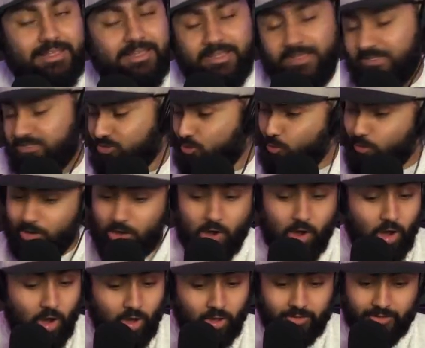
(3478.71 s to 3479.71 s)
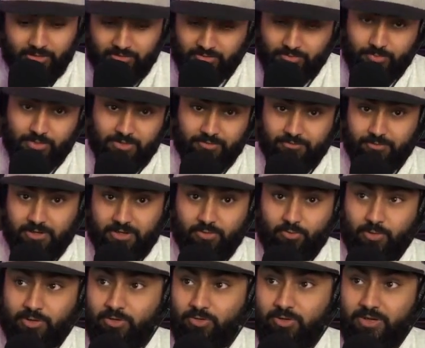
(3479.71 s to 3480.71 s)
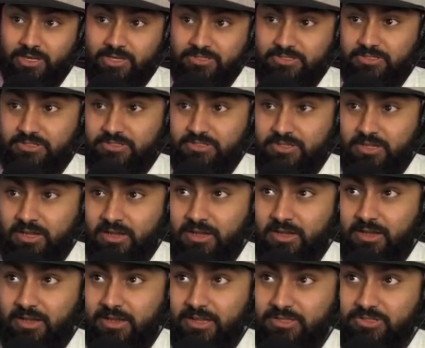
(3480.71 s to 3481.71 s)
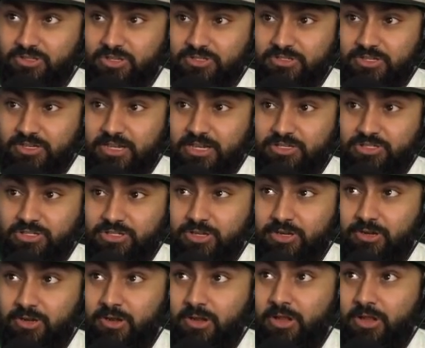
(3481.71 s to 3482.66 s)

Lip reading: it's going all out the motherfucking window against this against Justin Gaethje here.